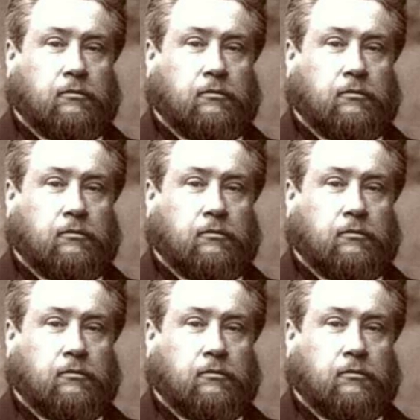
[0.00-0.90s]

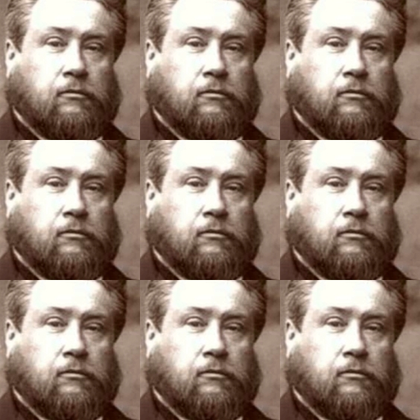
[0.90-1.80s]

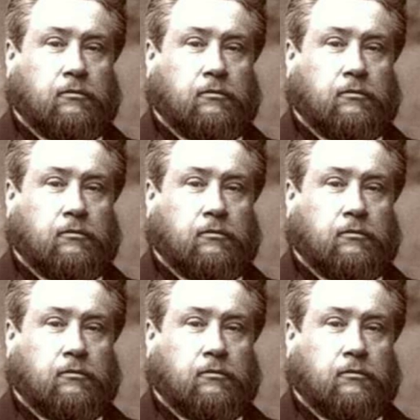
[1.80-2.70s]

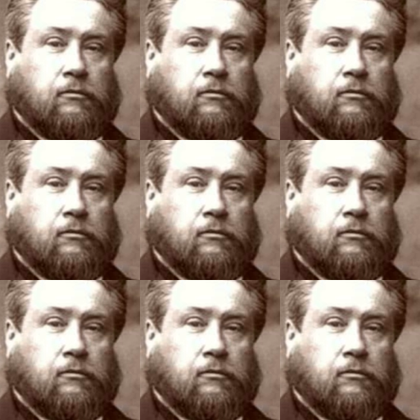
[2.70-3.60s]

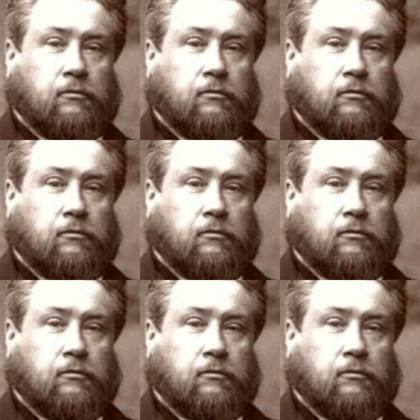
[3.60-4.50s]

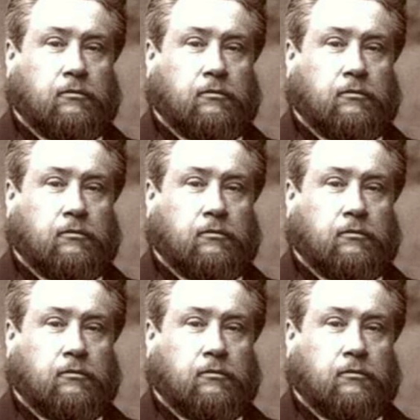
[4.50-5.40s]

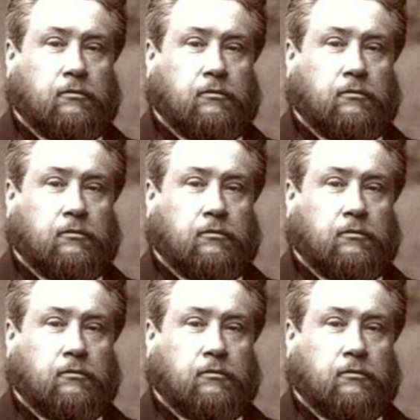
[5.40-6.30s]

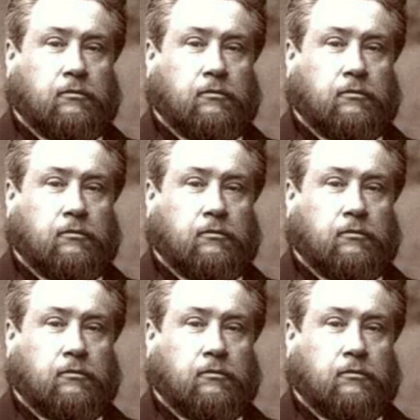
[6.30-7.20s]

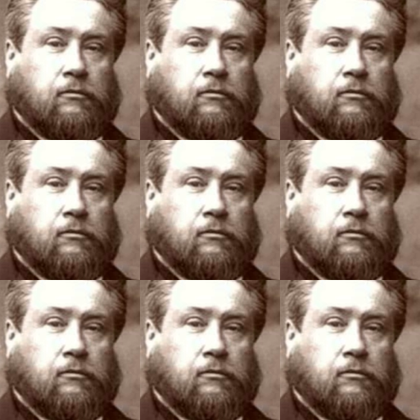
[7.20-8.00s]
The face doesn't move, so there is nothing to read.